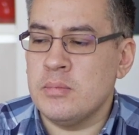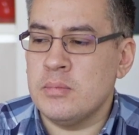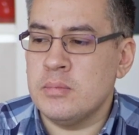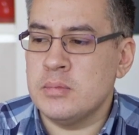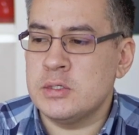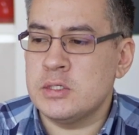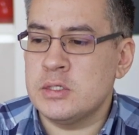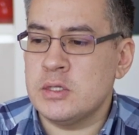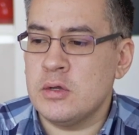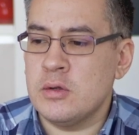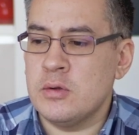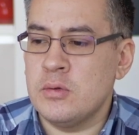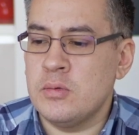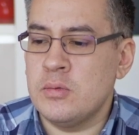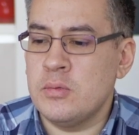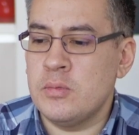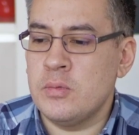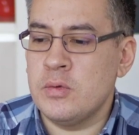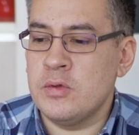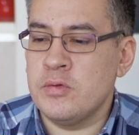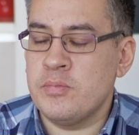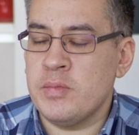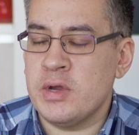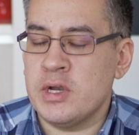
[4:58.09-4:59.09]
So
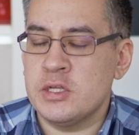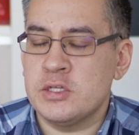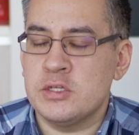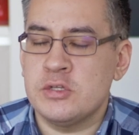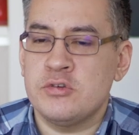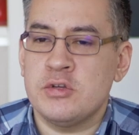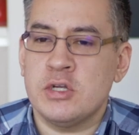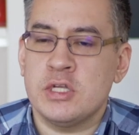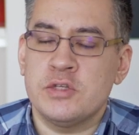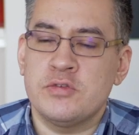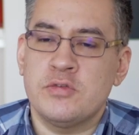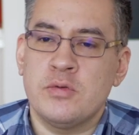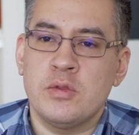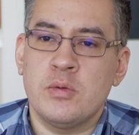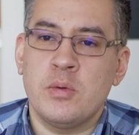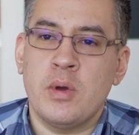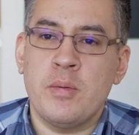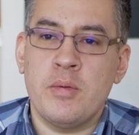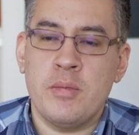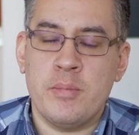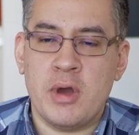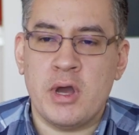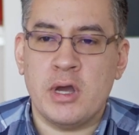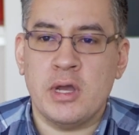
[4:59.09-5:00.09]
we've managed to transform the way
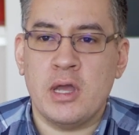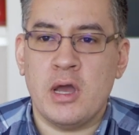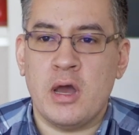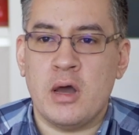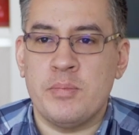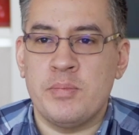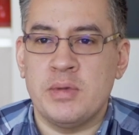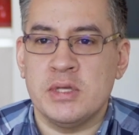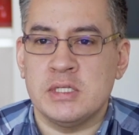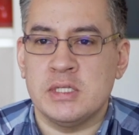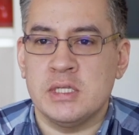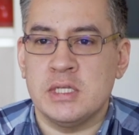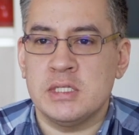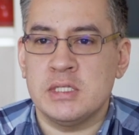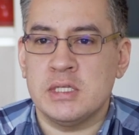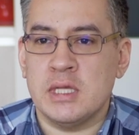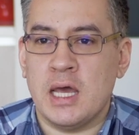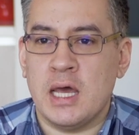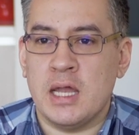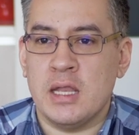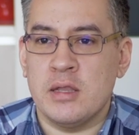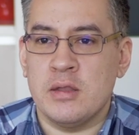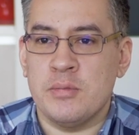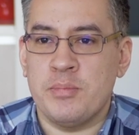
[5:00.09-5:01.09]
we market our business
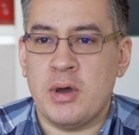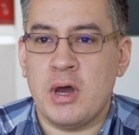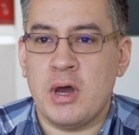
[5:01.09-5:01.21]
and the